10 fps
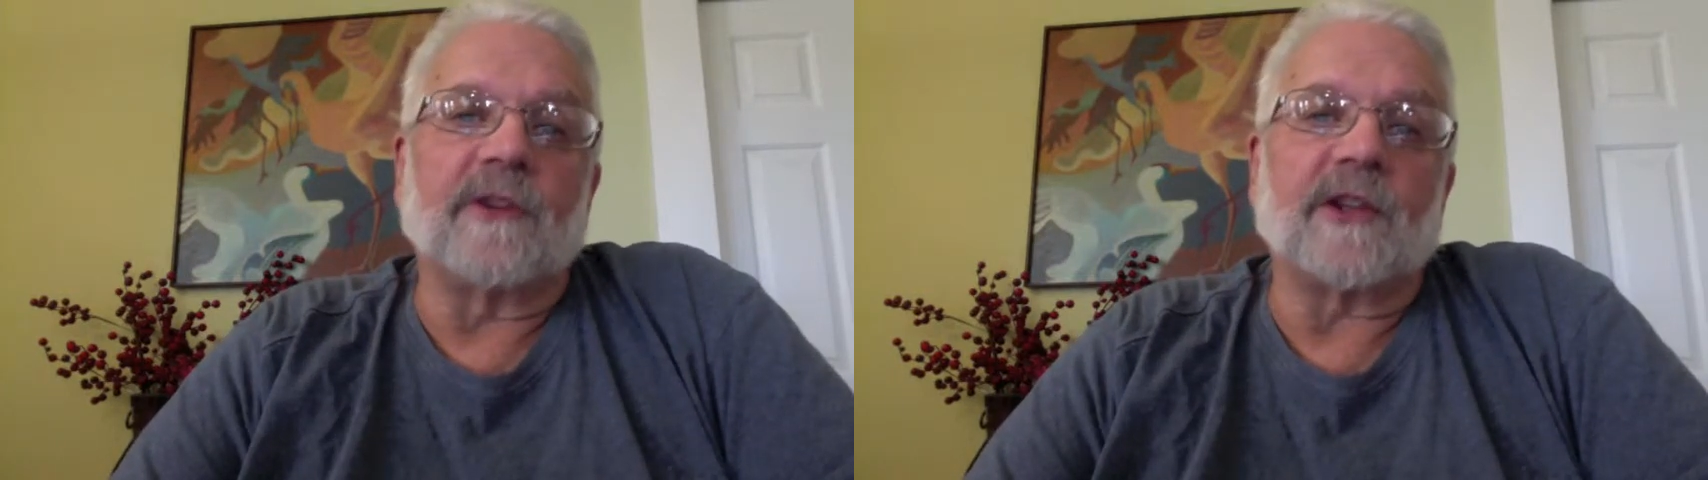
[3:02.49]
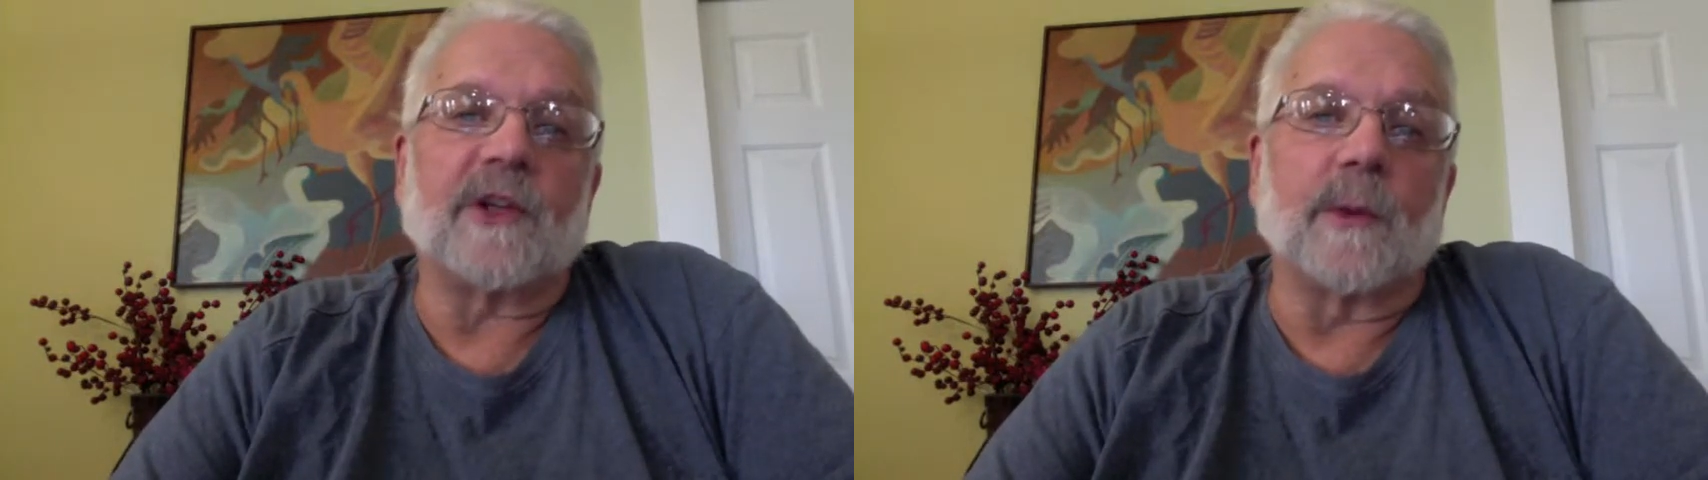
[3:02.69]

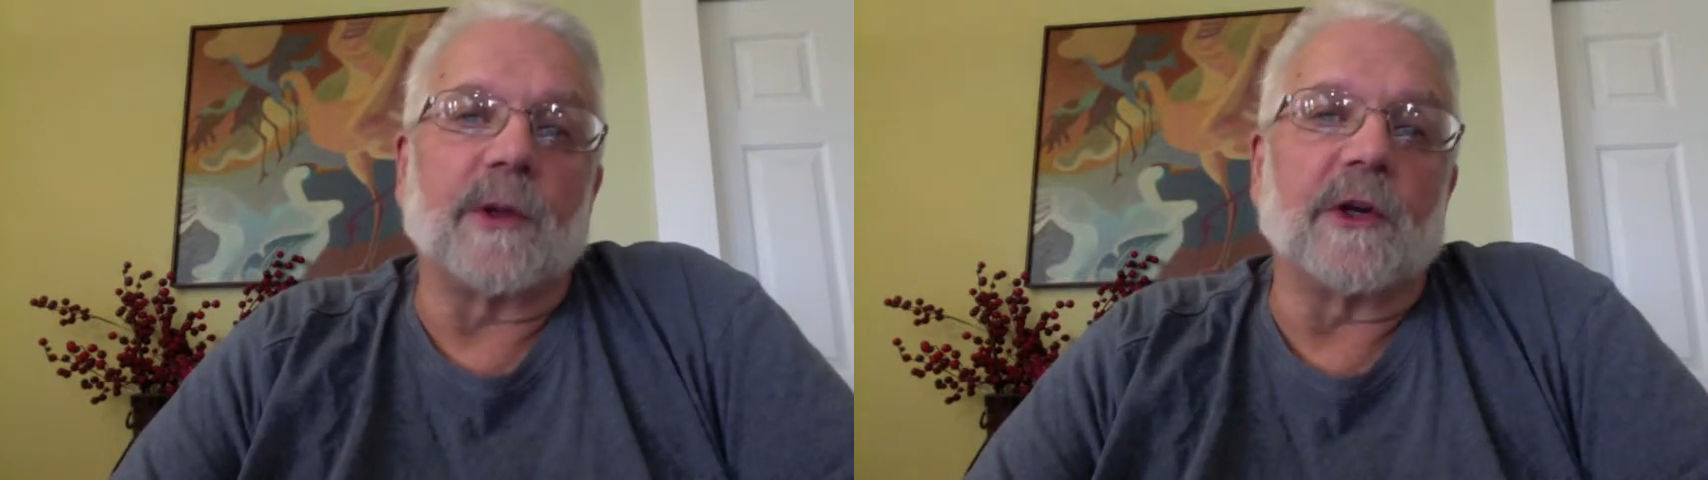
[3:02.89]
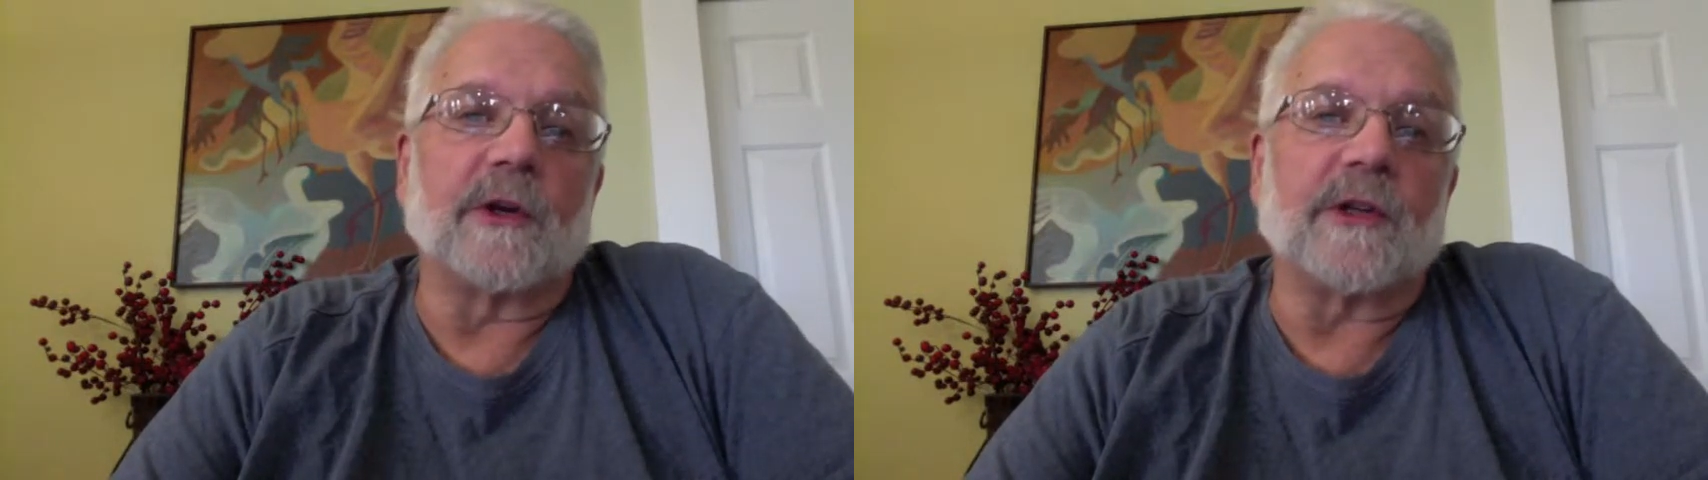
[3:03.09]
session
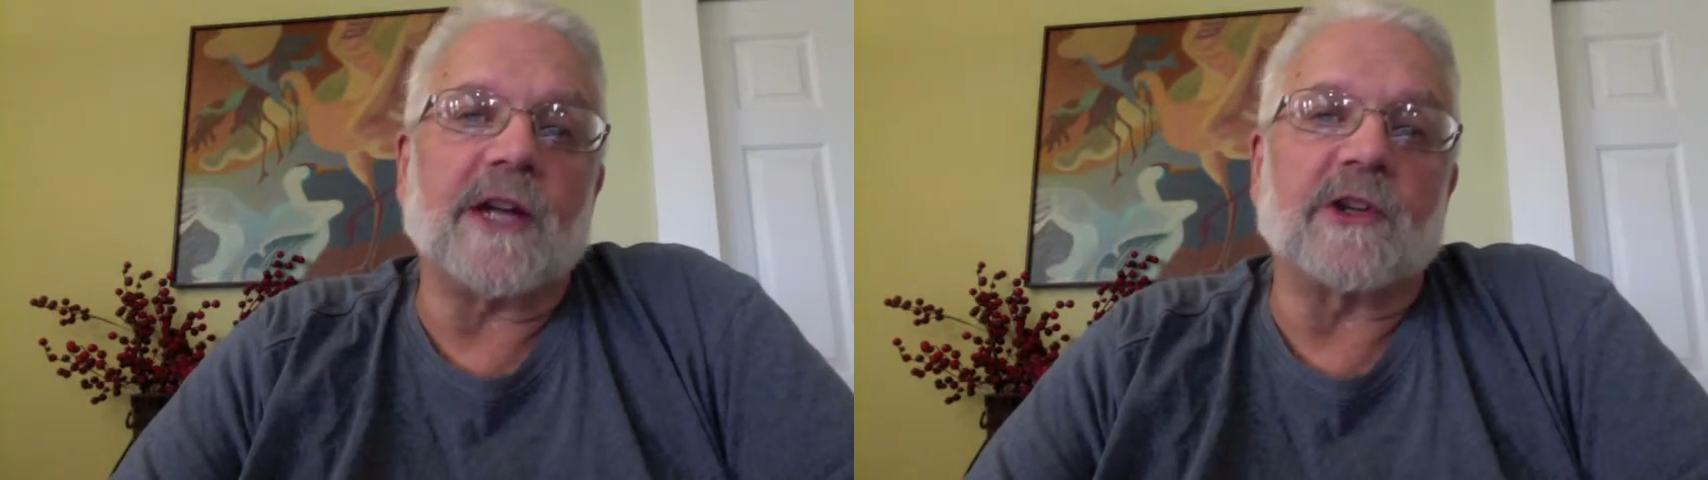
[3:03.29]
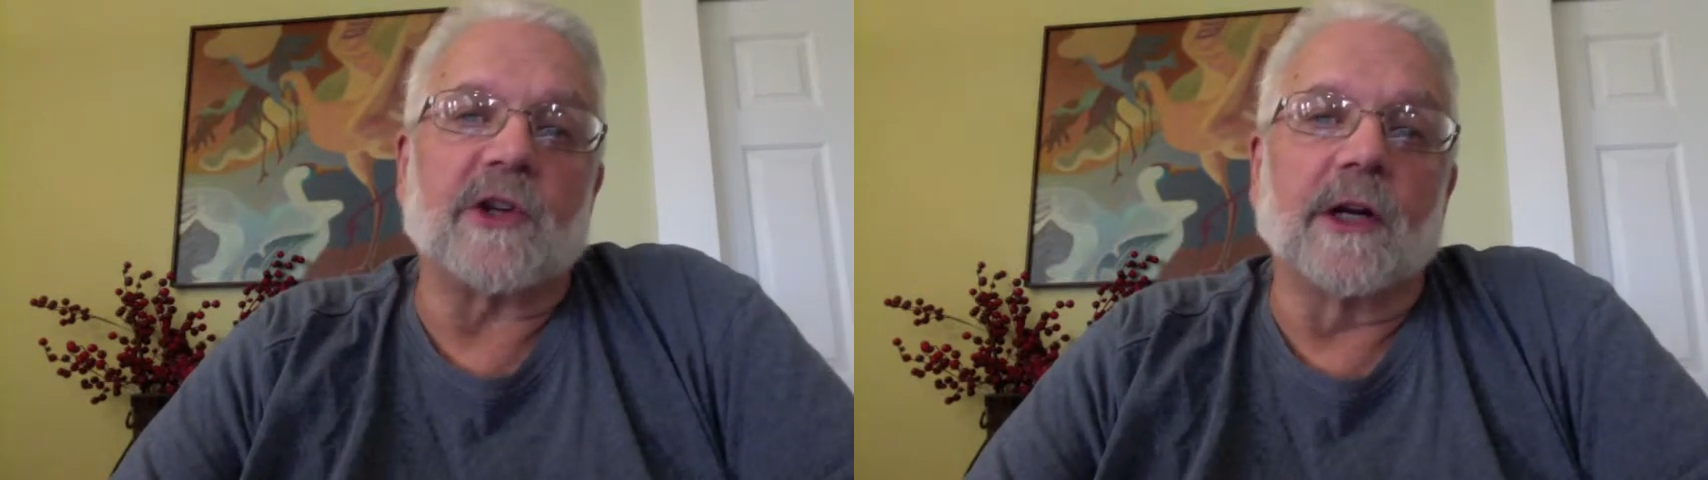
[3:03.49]
with your
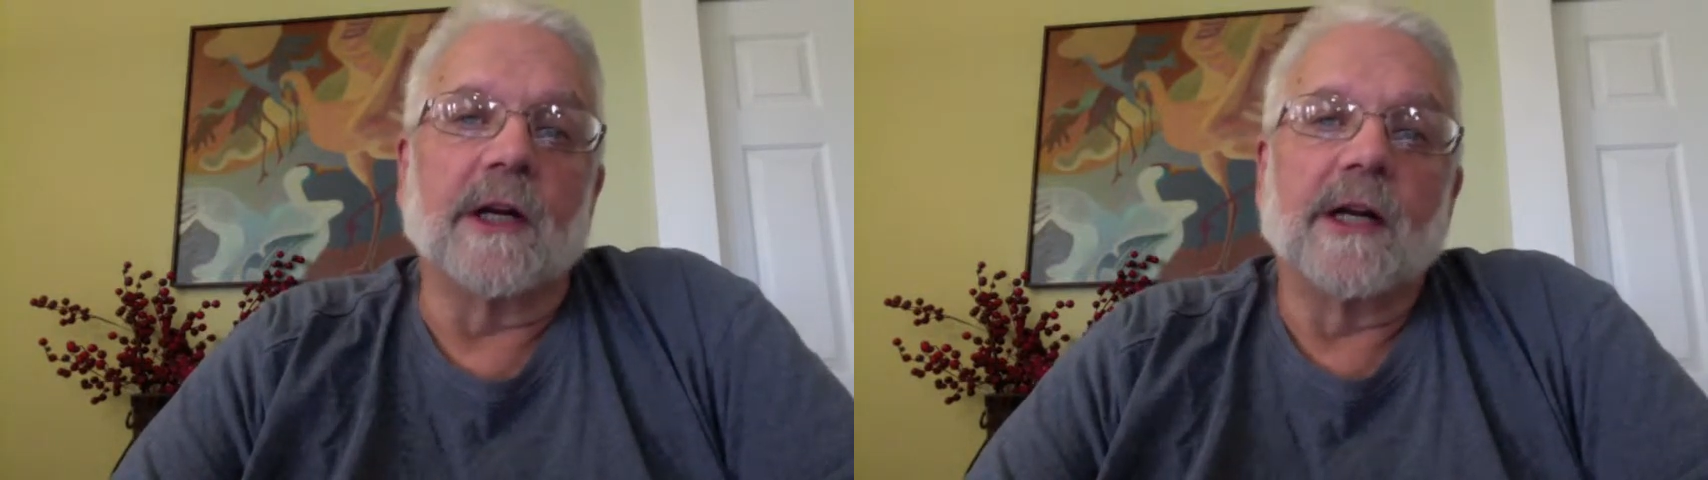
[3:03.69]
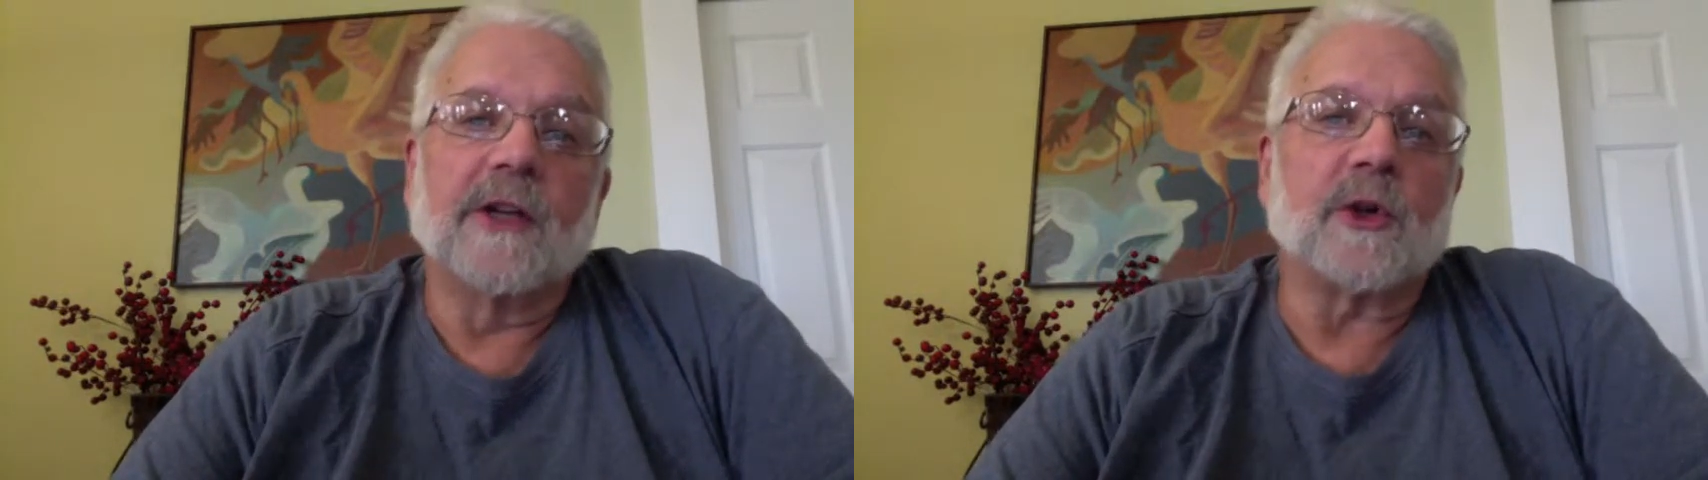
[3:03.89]
teacher to